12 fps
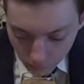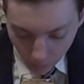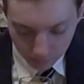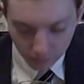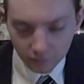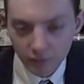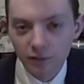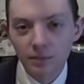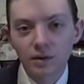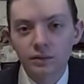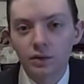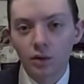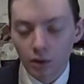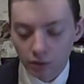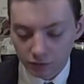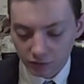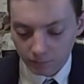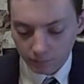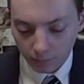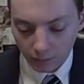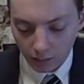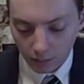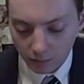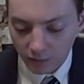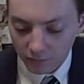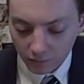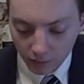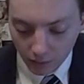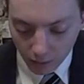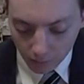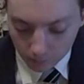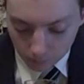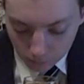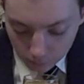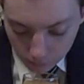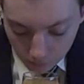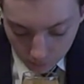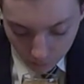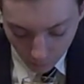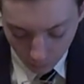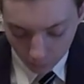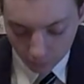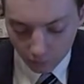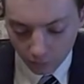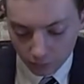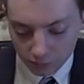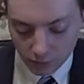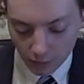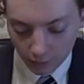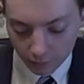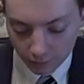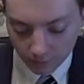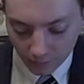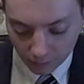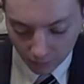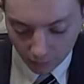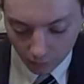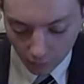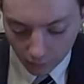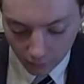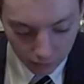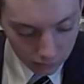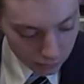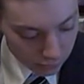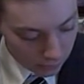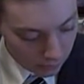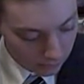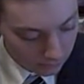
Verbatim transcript: I'm definitely smelling the orange. Um, definitely am. It is an orange color. Smells like orange.